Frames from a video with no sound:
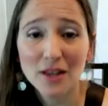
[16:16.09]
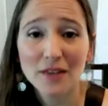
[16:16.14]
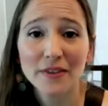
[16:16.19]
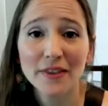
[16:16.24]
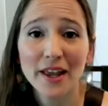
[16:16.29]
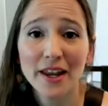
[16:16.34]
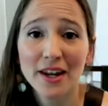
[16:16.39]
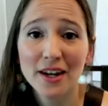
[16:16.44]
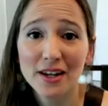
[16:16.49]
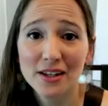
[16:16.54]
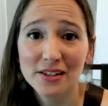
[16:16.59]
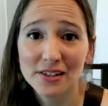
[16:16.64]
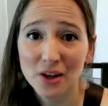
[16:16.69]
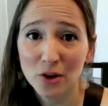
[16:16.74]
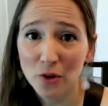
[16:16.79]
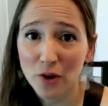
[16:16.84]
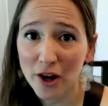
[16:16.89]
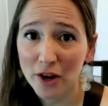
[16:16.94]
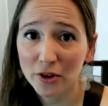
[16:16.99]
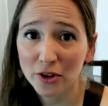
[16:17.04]
that it is
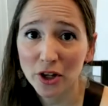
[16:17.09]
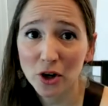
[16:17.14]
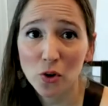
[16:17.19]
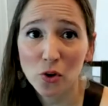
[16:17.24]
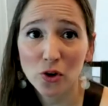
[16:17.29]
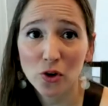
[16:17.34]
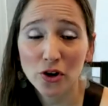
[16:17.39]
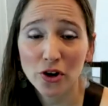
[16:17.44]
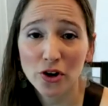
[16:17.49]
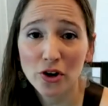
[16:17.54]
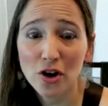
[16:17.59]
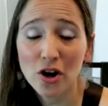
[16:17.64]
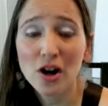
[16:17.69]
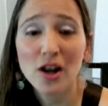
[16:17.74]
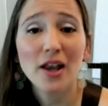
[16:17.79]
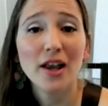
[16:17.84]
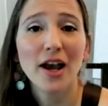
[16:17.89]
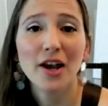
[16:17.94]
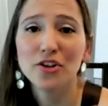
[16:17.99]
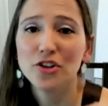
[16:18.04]
around the corner,
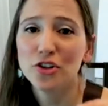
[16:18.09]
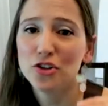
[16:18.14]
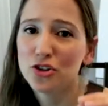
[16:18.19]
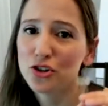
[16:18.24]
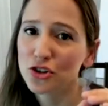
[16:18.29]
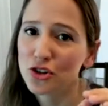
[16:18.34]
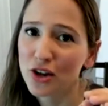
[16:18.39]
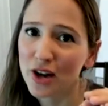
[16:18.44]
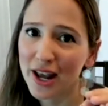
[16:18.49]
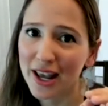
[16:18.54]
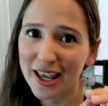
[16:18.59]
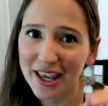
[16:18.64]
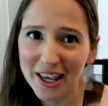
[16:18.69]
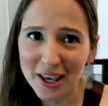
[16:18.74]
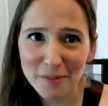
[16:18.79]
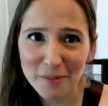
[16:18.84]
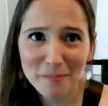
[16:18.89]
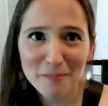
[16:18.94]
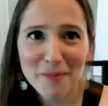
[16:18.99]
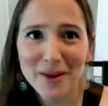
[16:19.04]
and you're just gonna
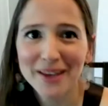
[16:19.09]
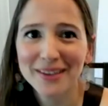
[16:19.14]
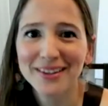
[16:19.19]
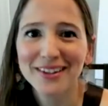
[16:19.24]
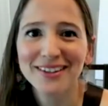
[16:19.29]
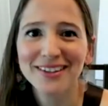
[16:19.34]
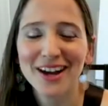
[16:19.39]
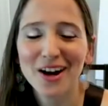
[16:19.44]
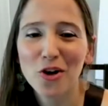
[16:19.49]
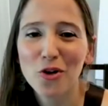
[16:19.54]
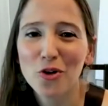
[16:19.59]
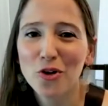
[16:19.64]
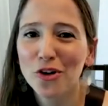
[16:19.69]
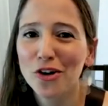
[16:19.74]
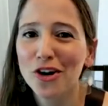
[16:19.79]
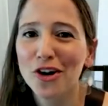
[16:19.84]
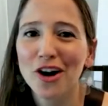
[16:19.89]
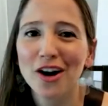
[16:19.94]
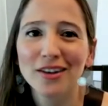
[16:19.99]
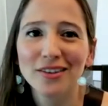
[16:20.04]
keep bending that
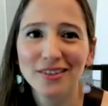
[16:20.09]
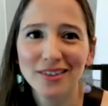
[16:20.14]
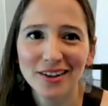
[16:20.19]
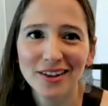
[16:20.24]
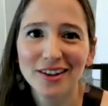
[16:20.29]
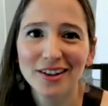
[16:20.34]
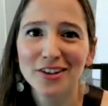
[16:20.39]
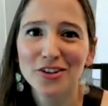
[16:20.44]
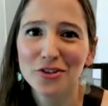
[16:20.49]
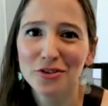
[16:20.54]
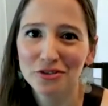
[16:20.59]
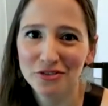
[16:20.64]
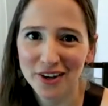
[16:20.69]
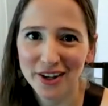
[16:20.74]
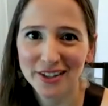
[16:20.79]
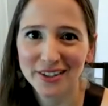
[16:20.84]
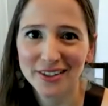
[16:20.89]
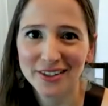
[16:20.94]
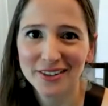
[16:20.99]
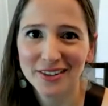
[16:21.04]
corner until you
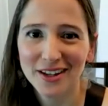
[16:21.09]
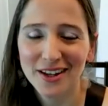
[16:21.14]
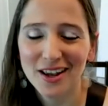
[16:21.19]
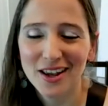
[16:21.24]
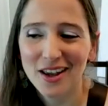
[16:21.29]
find it.